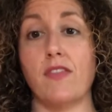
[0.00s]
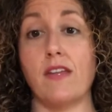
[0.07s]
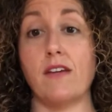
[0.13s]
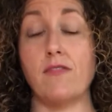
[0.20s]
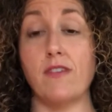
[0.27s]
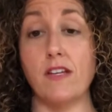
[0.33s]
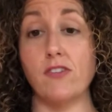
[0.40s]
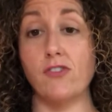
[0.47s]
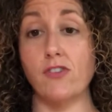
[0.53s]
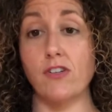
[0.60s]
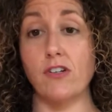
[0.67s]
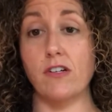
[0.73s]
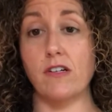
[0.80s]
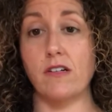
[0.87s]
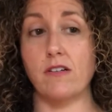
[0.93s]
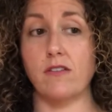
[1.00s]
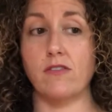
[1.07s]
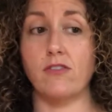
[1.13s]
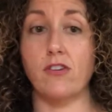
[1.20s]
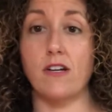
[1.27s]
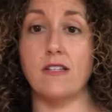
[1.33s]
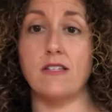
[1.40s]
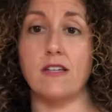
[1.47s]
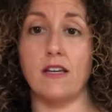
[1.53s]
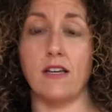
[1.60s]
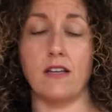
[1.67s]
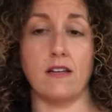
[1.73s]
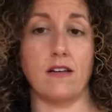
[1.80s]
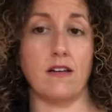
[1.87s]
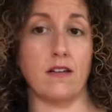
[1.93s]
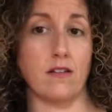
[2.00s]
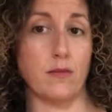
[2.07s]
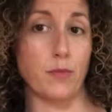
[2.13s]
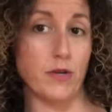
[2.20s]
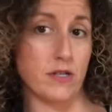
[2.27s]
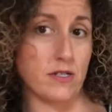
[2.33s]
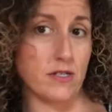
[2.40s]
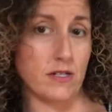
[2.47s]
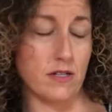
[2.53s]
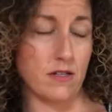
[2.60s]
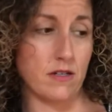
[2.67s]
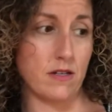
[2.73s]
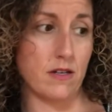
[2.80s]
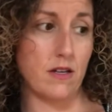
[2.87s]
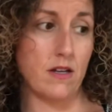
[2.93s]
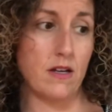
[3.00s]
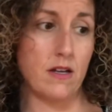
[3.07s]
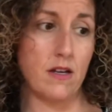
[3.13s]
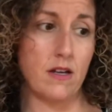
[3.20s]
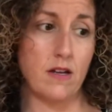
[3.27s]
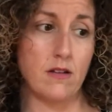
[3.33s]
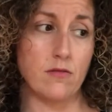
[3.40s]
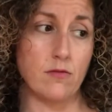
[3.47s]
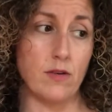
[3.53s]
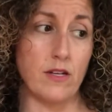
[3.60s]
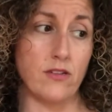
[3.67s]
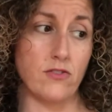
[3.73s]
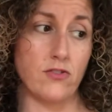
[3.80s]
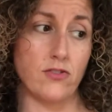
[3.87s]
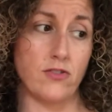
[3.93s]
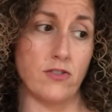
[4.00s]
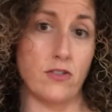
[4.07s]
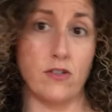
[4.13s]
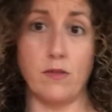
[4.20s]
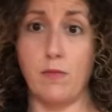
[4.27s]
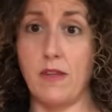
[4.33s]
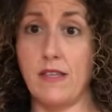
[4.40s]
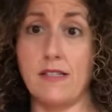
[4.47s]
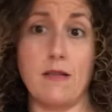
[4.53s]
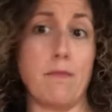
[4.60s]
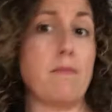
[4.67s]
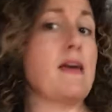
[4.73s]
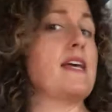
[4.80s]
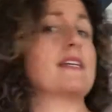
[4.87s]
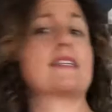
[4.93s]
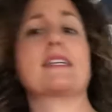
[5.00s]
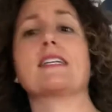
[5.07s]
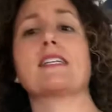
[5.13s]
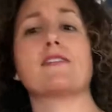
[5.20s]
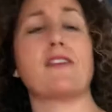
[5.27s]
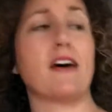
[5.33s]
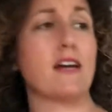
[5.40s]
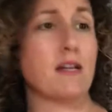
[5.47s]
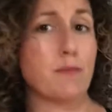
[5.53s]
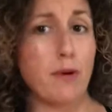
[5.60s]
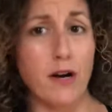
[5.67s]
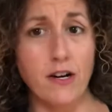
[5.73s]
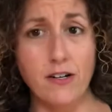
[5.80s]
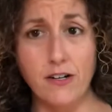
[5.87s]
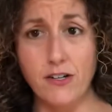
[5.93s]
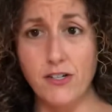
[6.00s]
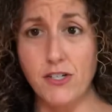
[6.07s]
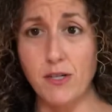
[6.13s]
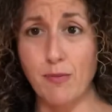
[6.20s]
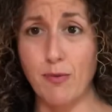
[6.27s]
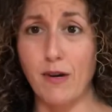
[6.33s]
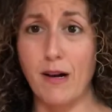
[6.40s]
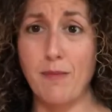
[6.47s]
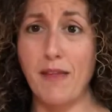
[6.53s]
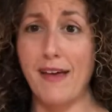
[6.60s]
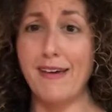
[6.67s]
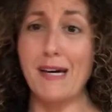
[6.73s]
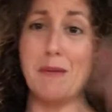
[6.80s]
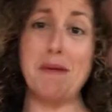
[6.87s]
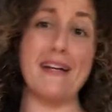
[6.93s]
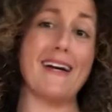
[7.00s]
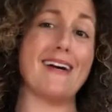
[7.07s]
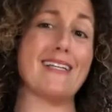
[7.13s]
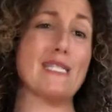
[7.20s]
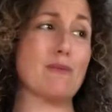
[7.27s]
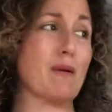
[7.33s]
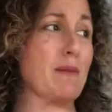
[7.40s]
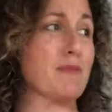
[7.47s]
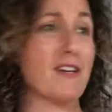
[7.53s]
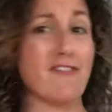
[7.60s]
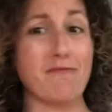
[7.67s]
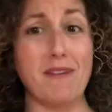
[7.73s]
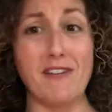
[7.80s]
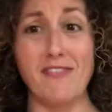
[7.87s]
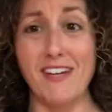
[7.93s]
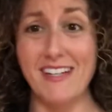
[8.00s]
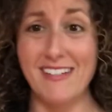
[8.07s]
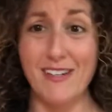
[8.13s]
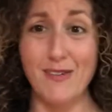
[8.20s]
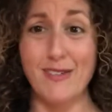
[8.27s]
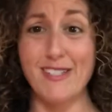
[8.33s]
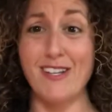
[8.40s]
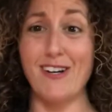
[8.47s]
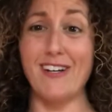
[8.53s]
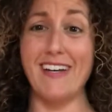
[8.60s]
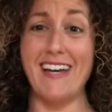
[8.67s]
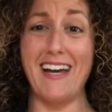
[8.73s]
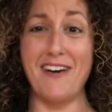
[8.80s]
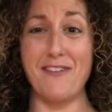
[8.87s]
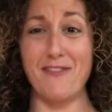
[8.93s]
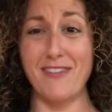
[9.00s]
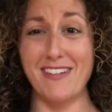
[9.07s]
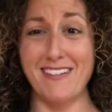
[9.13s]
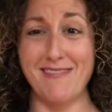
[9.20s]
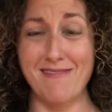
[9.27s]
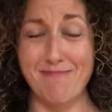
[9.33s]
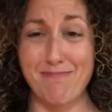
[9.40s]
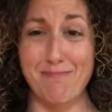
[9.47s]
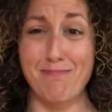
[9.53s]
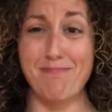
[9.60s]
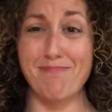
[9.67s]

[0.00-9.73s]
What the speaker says: the adventure, trusting in another person, which could be this amazing divine partnership where I'm like, oh my God, swept off my feet, oh, it's all love and